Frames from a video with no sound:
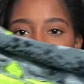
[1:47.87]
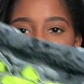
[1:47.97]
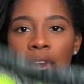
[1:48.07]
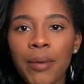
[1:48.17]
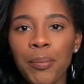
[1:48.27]

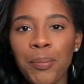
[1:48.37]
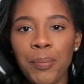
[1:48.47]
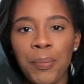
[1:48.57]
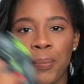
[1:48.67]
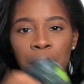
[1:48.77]
Yeah.
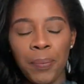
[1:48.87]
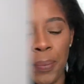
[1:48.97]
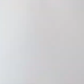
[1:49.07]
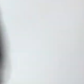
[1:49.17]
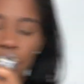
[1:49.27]

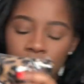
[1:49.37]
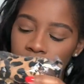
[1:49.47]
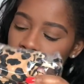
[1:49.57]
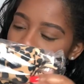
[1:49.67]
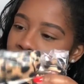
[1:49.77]
The
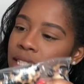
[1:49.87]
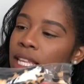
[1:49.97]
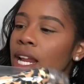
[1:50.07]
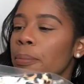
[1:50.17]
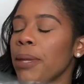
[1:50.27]
third dress
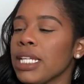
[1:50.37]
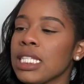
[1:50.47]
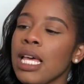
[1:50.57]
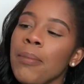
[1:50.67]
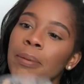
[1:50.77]
that I
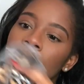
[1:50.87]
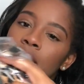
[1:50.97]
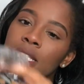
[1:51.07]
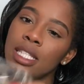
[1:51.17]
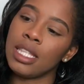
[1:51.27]
picked up
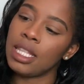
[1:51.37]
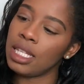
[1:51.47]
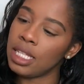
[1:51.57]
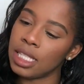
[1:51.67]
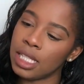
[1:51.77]
is
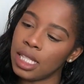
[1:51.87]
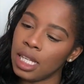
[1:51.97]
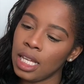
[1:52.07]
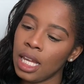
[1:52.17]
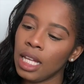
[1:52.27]
this
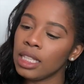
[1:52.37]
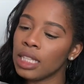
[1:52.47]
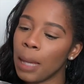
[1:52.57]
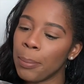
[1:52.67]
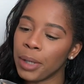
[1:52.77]

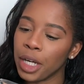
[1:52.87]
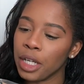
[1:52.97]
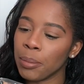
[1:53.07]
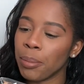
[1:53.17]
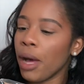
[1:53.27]

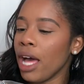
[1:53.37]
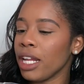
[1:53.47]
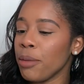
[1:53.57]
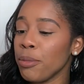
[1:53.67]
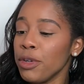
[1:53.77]
leopard
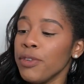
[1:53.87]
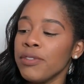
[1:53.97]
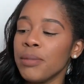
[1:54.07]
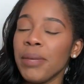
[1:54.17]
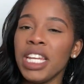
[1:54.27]
body
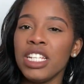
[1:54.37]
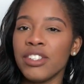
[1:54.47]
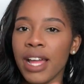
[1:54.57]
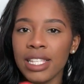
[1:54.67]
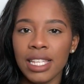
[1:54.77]
moves midi
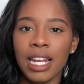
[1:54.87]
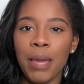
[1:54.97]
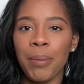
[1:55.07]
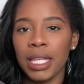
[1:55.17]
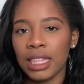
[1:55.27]
dress and
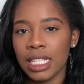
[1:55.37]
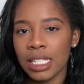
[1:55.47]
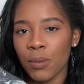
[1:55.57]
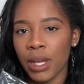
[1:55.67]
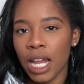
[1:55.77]
I picked
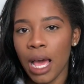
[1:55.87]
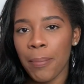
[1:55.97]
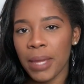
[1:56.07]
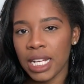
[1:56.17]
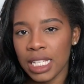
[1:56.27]
this one
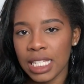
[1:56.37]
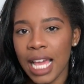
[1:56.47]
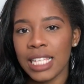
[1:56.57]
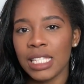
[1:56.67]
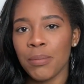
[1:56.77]
up in a
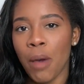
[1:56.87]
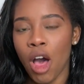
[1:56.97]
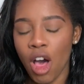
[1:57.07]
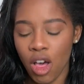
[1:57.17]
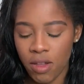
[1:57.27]
size
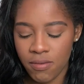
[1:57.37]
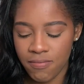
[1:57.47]
small.